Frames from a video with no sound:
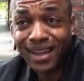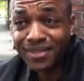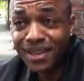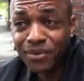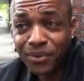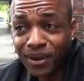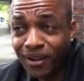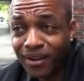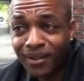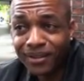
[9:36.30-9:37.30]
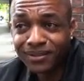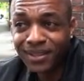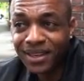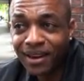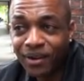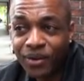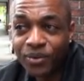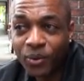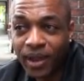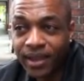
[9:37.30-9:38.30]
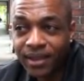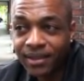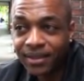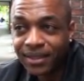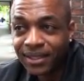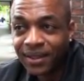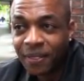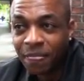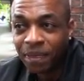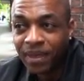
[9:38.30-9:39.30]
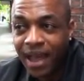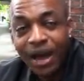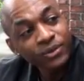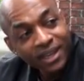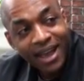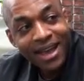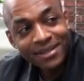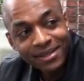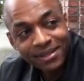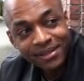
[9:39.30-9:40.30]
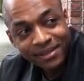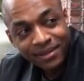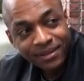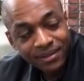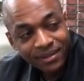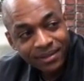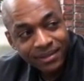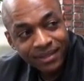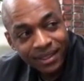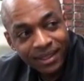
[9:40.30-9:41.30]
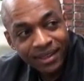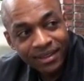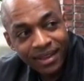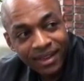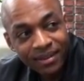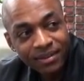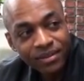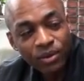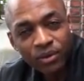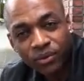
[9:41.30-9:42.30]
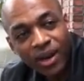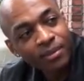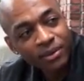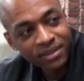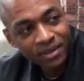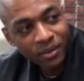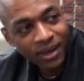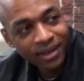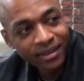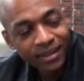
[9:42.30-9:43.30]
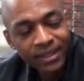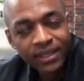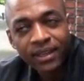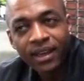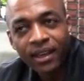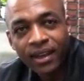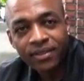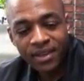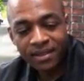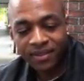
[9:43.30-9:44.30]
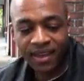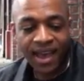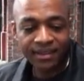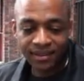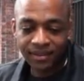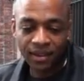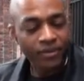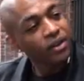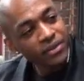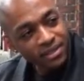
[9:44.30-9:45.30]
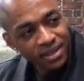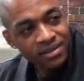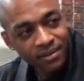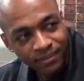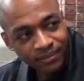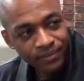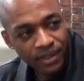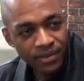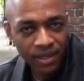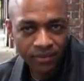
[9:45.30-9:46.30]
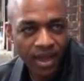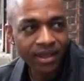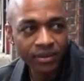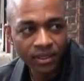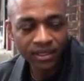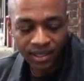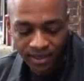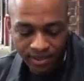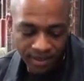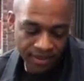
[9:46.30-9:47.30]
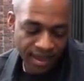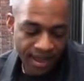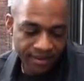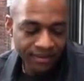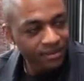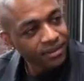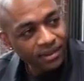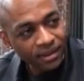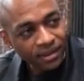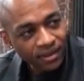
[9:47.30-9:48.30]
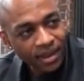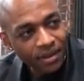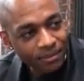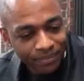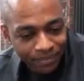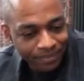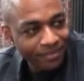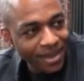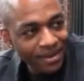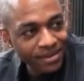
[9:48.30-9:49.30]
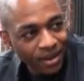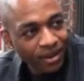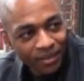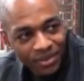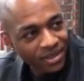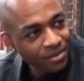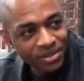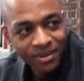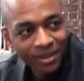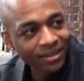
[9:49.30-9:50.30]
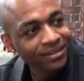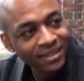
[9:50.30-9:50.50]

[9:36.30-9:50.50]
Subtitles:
I think we were all, in our own way, outcasts and sort of rebels in a way. And I think that of the system, I think, of Hollywood. And I think that kind of made us all have this chemistry, man.